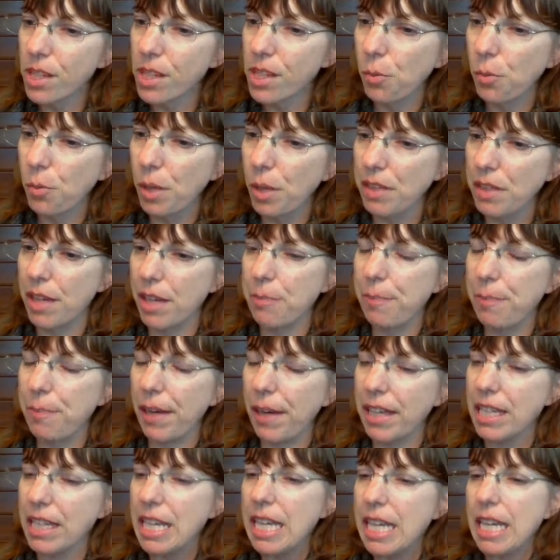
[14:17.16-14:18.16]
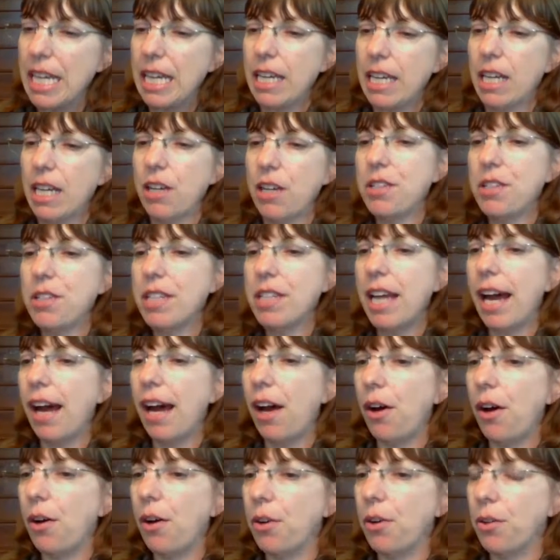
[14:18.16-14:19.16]
with it. But here's
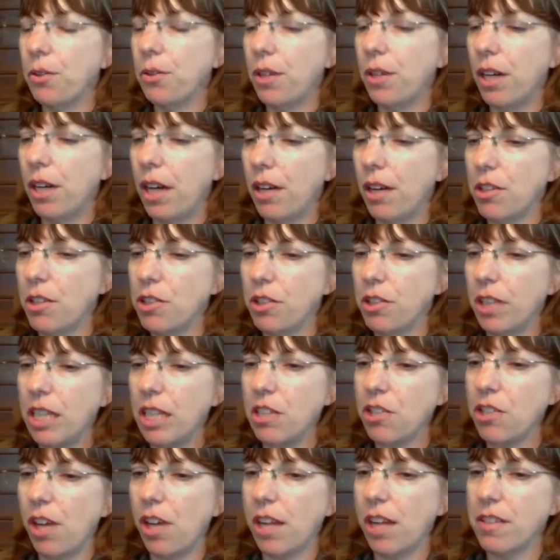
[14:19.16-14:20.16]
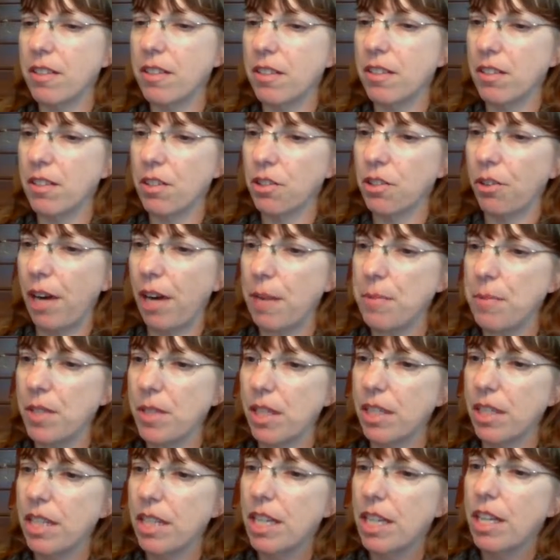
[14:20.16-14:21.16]
how Shalene Johnson describes
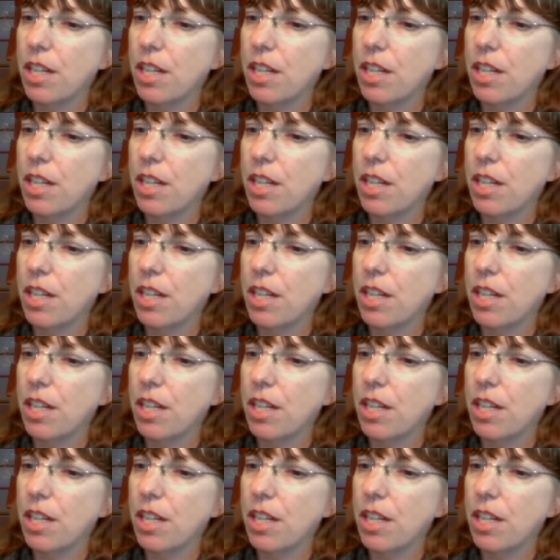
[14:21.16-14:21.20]
it.